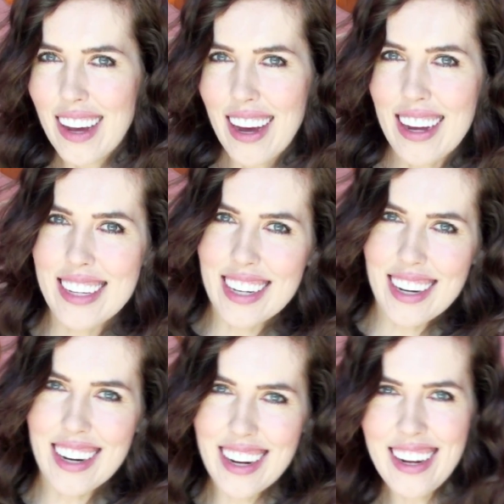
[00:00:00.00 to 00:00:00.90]
yeah,
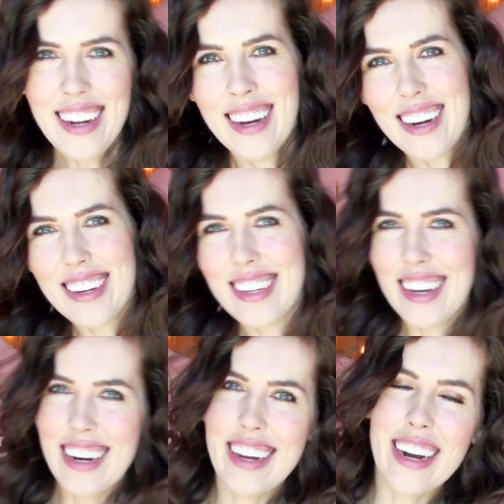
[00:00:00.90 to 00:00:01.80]
I did
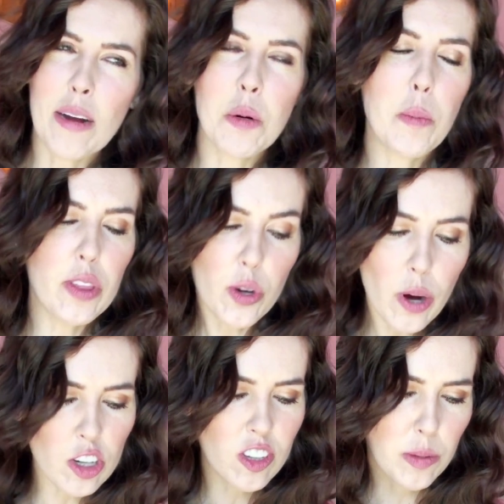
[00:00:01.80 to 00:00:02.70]
it. I'm gonna put the
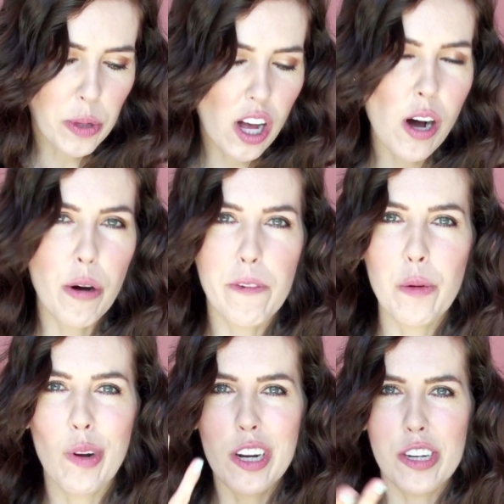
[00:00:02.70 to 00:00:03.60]
questions below if
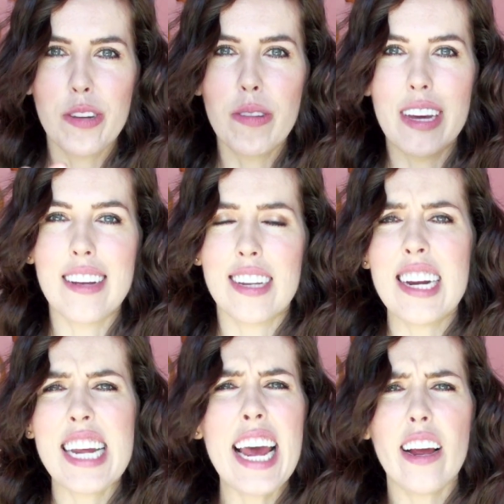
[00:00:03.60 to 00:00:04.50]
you wanna do this, and
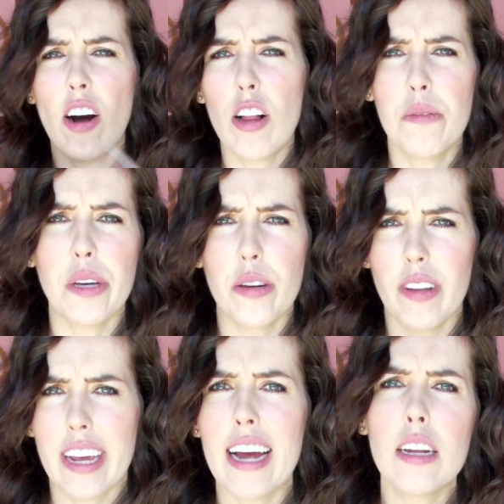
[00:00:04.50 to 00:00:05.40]
I tag all of you,
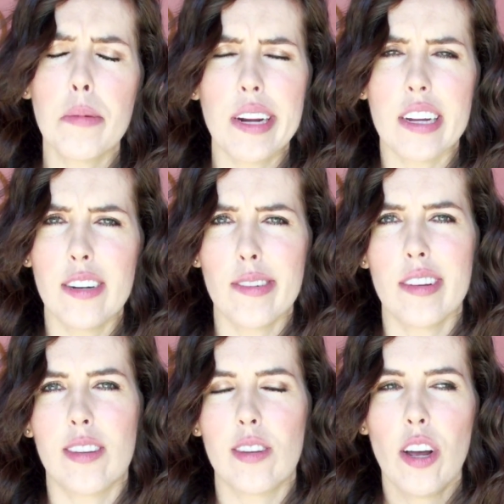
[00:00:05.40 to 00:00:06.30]
like anybody can do
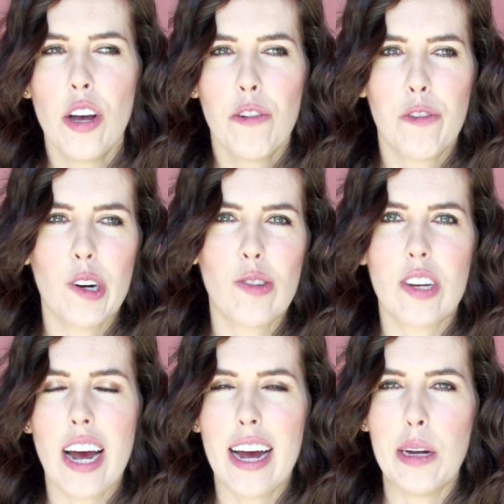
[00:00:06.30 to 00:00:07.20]
this
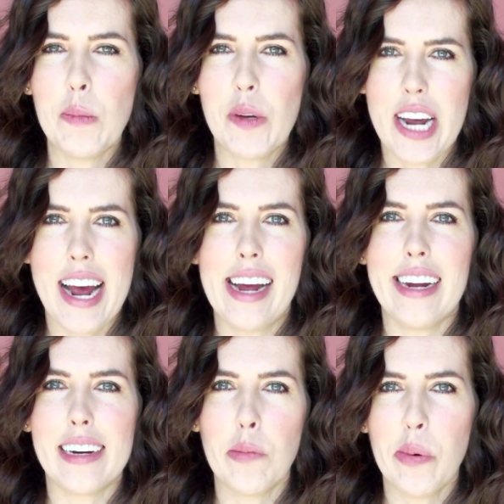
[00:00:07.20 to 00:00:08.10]
first time
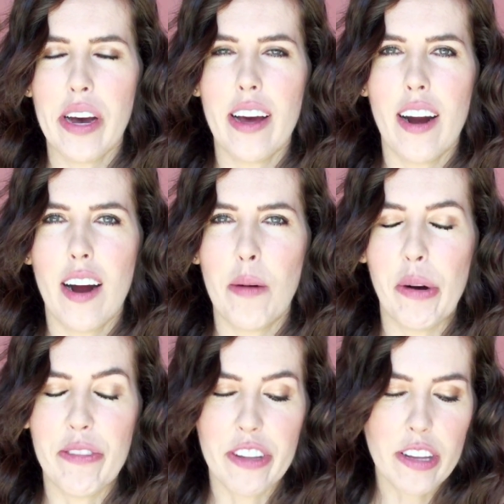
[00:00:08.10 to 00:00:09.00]
tag, but
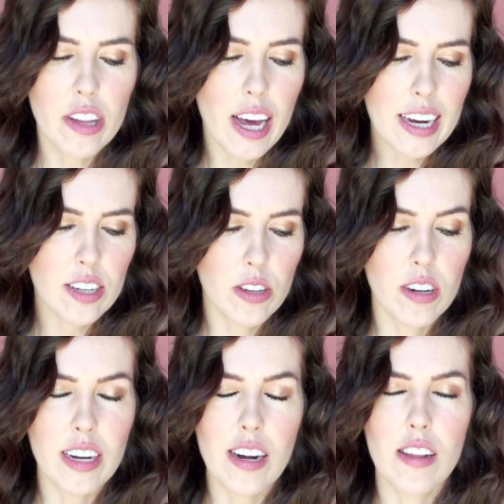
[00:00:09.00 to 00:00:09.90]
hopefully you liked
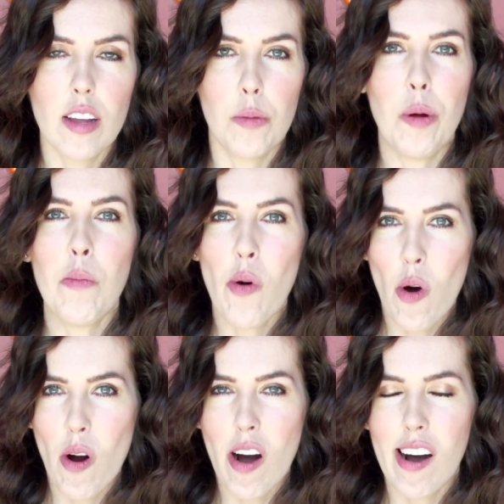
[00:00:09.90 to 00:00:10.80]
learning a little bit
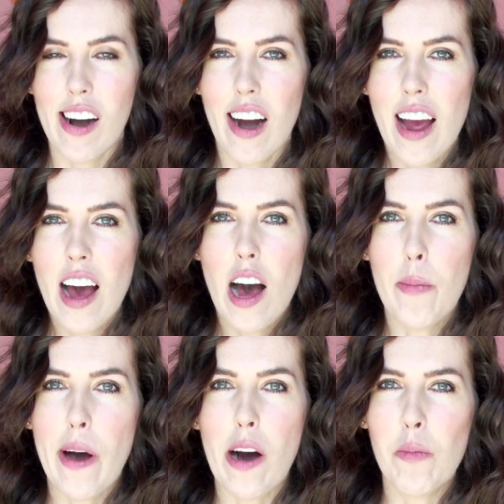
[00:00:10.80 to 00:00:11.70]
more
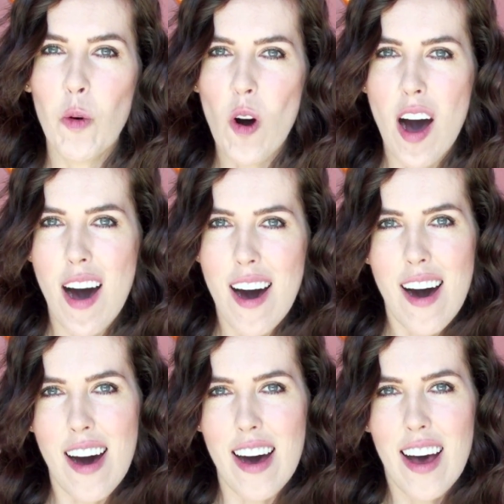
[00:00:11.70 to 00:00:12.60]
about
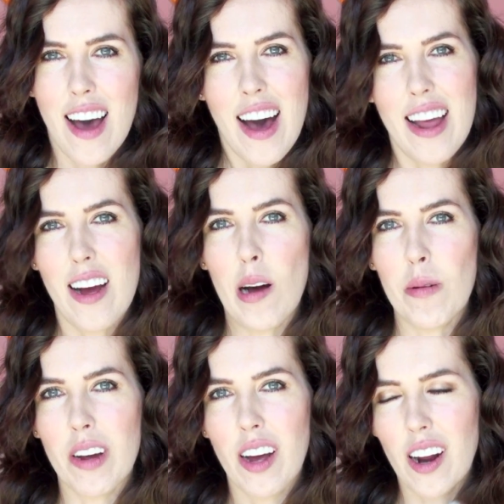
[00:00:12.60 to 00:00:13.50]
moi. And
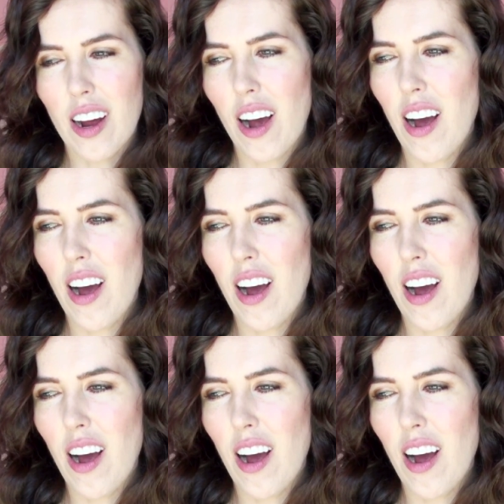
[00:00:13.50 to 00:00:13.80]
I'm gonna